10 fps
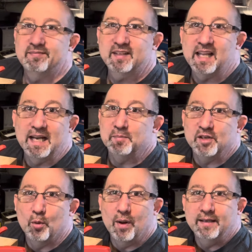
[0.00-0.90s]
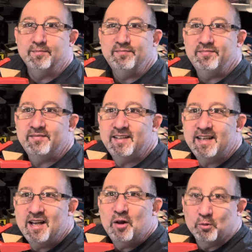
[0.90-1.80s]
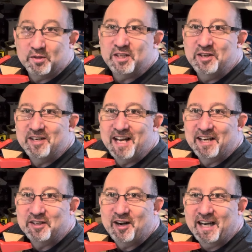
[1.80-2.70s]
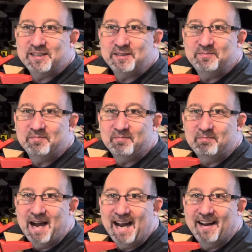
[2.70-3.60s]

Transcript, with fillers: clamps in the way. We'll see you on down the tracks. Bye.